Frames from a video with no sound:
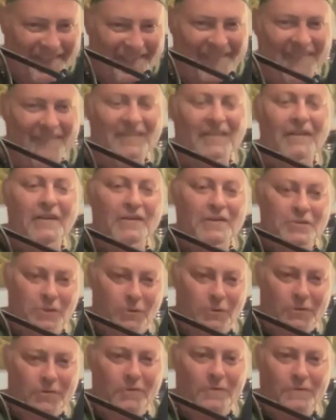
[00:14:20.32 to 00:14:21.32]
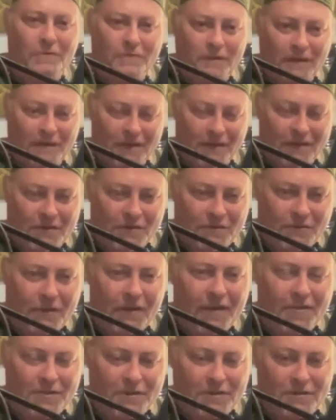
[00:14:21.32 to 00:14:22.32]
Right. So these
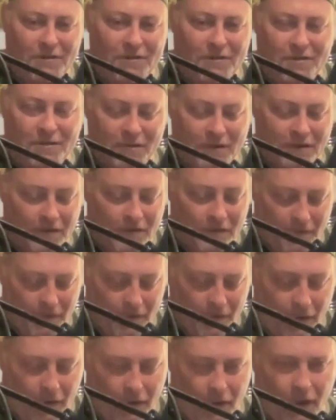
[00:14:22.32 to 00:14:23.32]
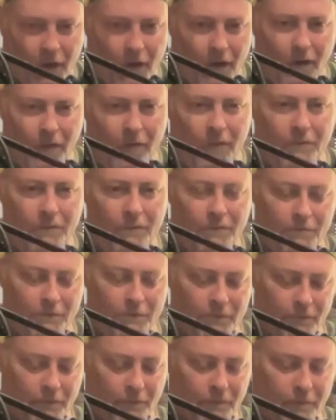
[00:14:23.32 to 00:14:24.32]
phrases are all
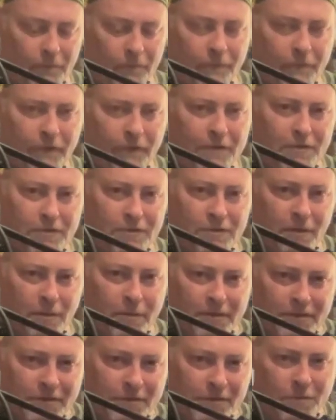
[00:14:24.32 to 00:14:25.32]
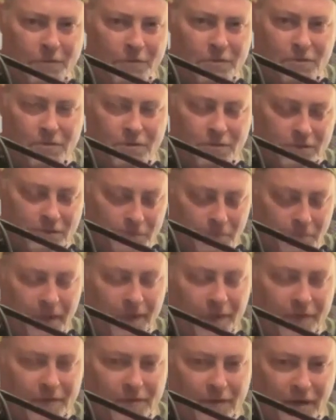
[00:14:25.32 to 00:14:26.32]
phrases that we use to
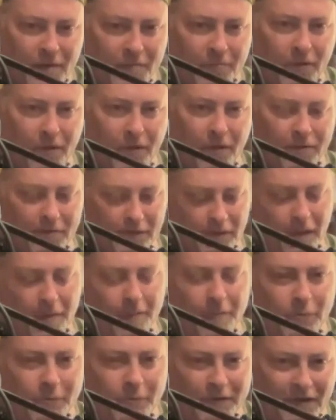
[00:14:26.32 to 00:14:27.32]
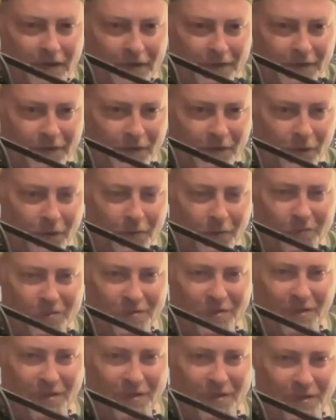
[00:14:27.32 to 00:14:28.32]
play the tabla. I'm doing it on the cajon
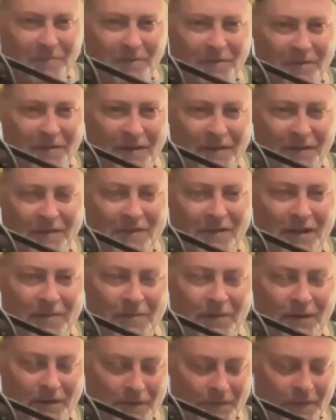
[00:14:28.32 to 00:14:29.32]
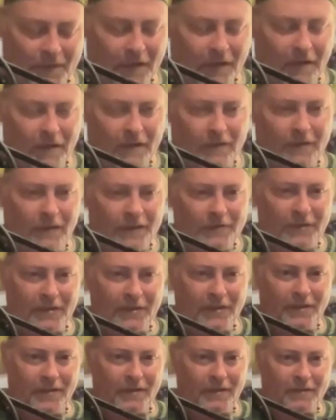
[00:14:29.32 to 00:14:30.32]
tonight, but on the tabla, da
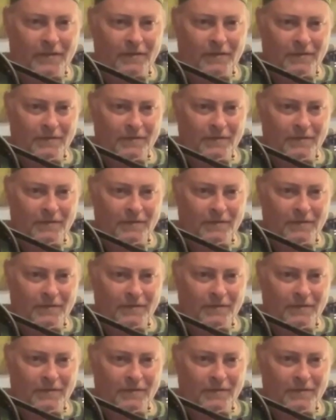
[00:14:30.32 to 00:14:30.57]
tera kita.